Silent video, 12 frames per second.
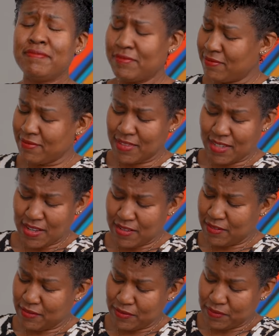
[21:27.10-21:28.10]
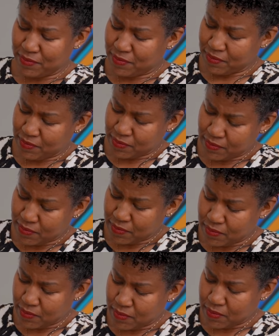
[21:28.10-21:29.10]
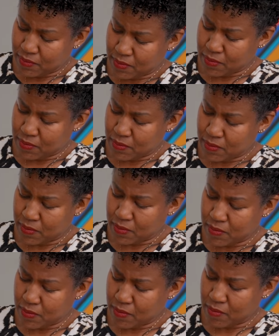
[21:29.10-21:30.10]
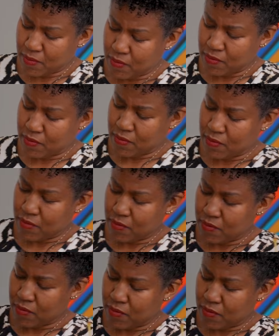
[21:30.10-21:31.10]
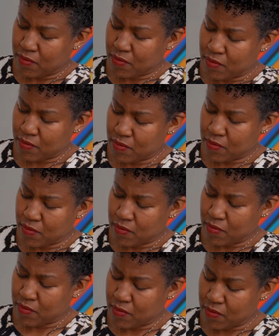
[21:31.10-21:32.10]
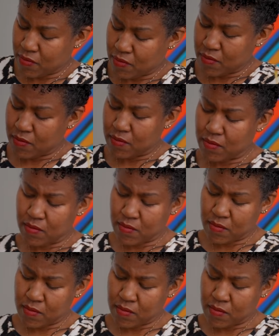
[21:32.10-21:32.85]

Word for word: so I realized that acceptance was one aspect